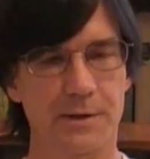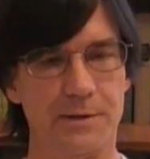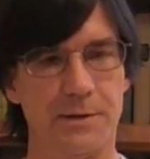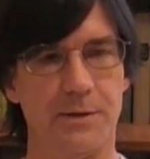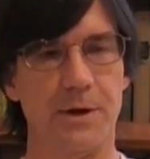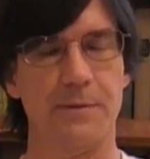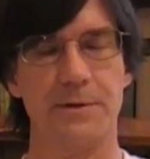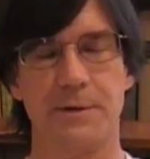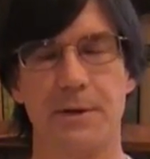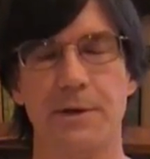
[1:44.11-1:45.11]
So
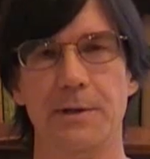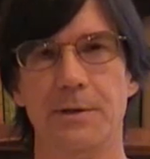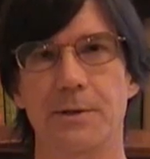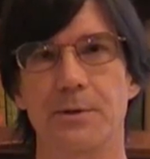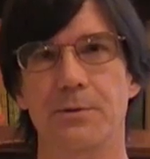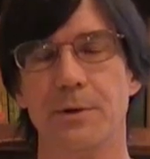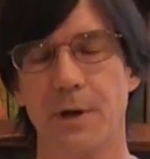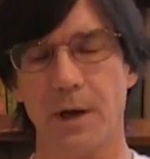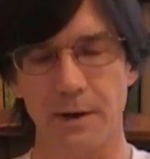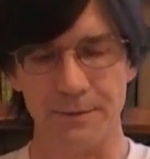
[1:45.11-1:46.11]
obviously I needed a new
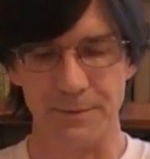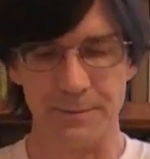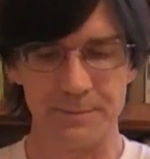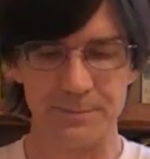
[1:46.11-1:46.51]
drive.